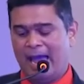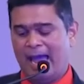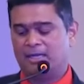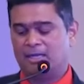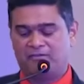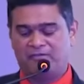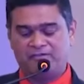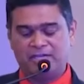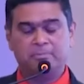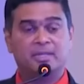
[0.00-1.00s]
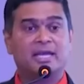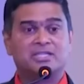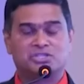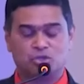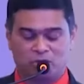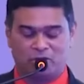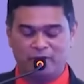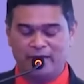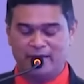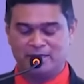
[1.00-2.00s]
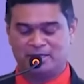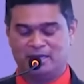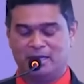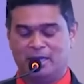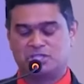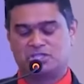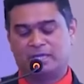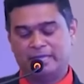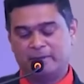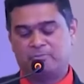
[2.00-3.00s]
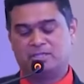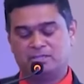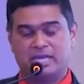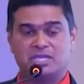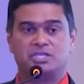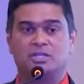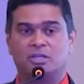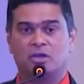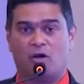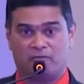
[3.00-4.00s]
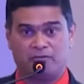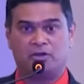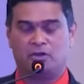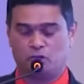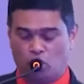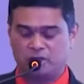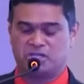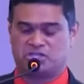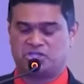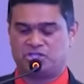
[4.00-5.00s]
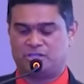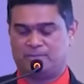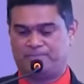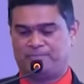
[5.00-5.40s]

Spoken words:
and 15 minutes to create a stunning presentation of your dish.